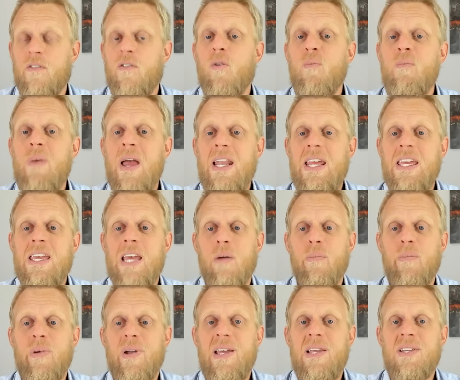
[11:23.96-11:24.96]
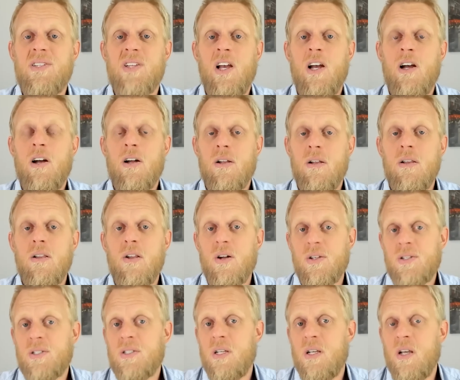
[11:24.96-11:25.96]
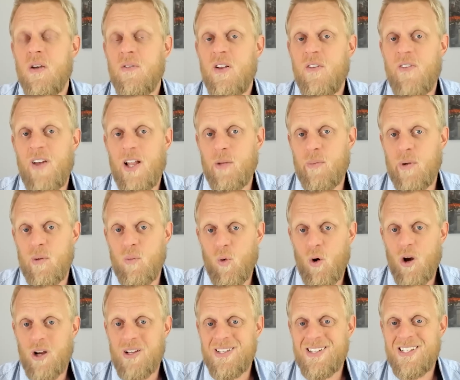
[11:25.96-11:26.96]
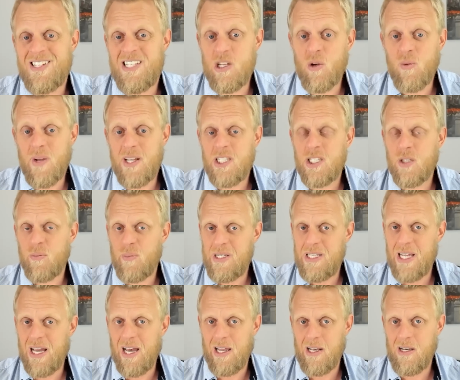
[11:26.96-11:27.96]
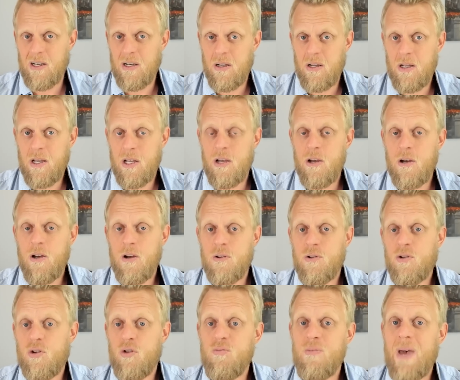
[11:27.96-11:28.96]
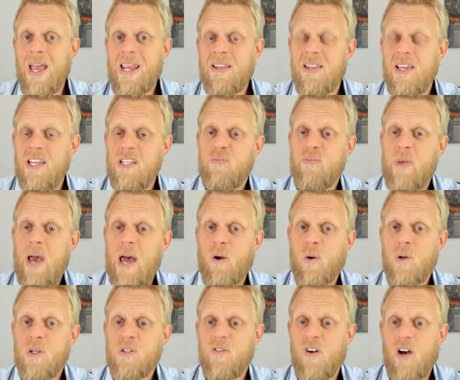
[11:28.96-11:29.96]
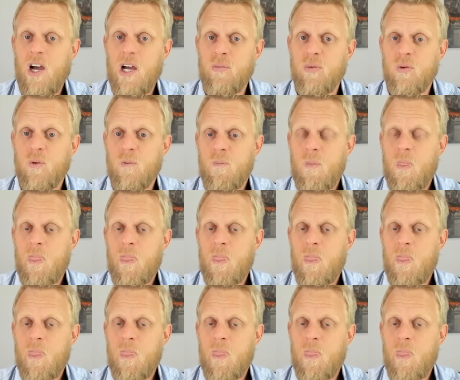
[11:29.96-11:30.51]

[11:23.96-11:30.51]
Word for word: for many companies, a lot of development work still needs to be done to make these batteries viable.